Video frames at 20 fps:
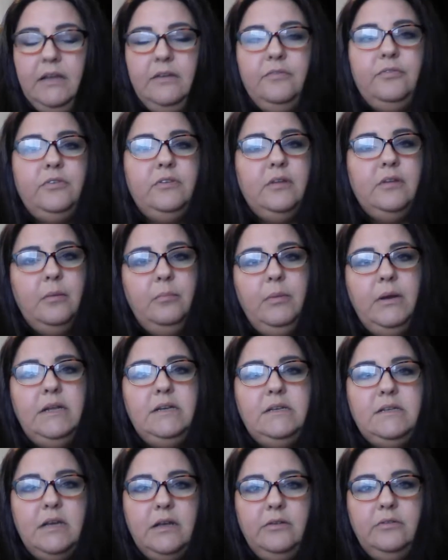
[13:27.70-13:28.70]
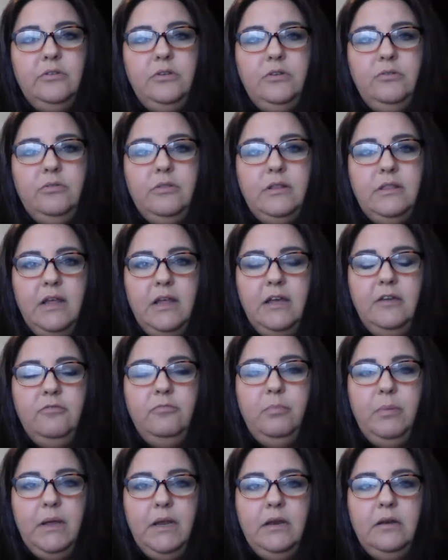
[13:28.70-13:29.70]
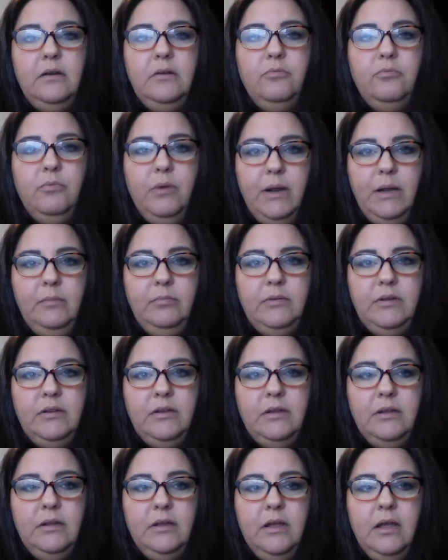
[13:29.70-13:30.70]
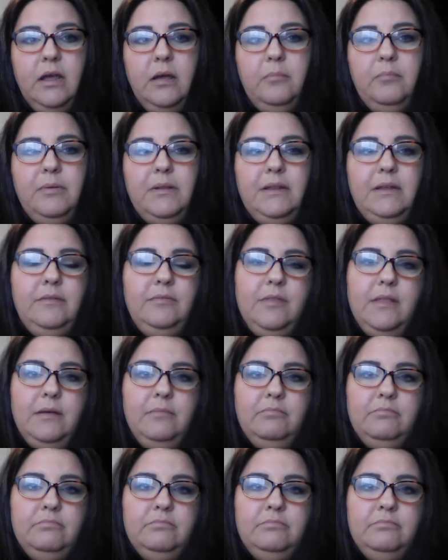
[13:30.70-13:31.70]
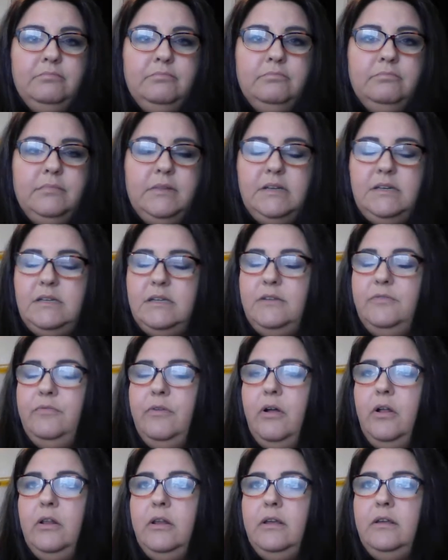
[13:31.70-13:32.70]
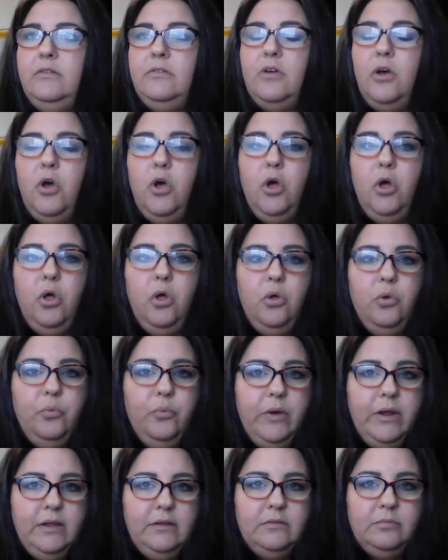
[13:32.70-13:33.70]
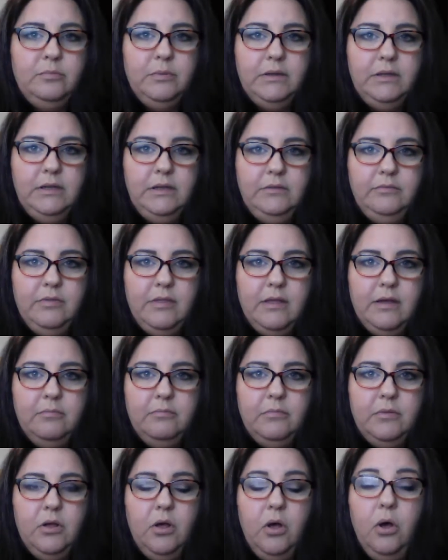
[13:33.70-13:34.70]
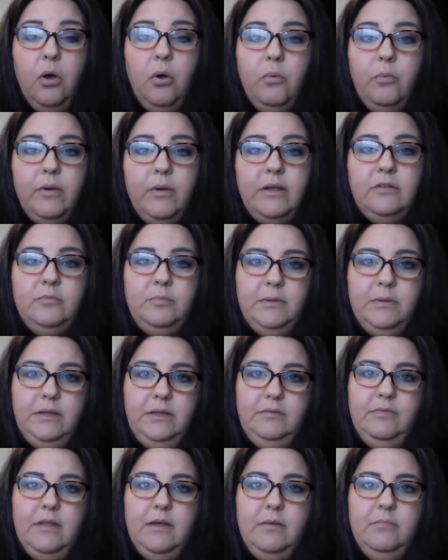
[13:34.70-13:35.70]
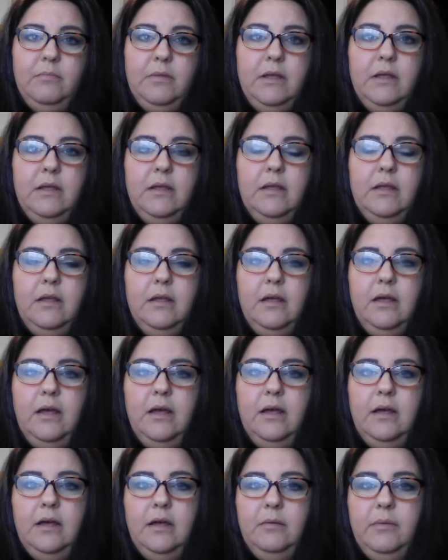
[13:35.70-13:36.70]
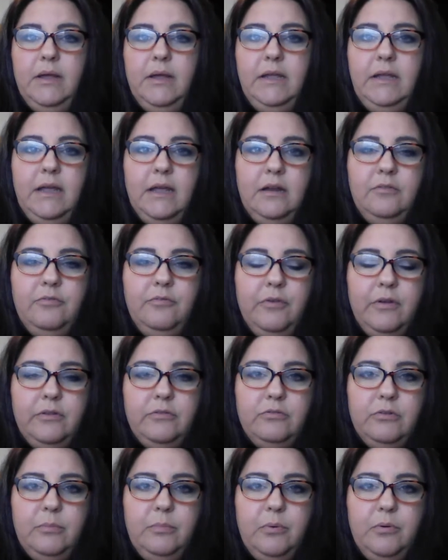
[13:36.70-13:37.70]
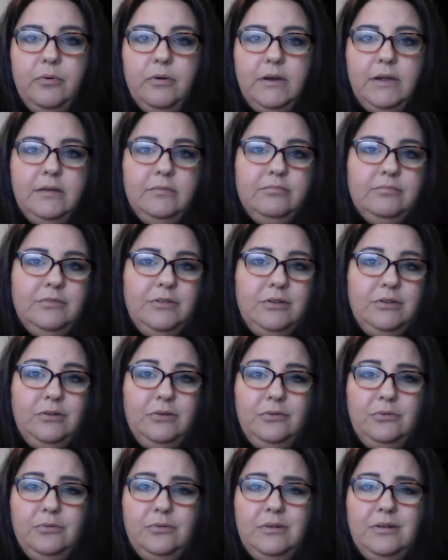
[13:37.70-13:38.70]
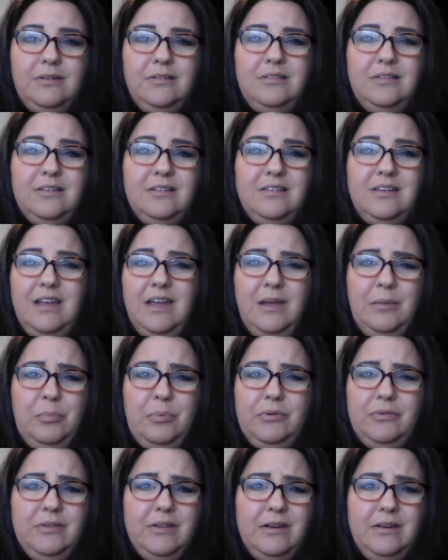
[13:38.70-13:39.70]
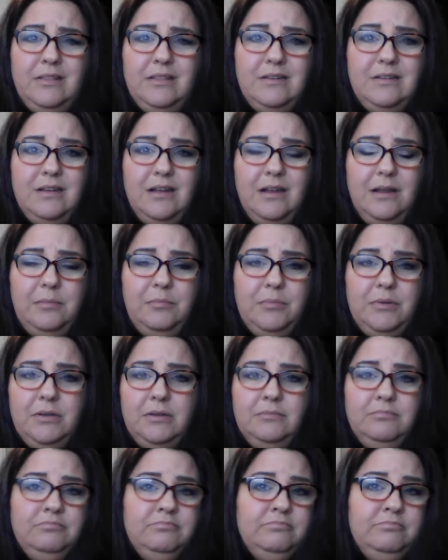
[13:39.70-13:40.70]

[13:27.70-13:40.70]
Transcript: If somebody tells you that they've been raped, believe them. The default is always believe them. Always believe them. Again, false reporting 2 to 6 to 8% of the time.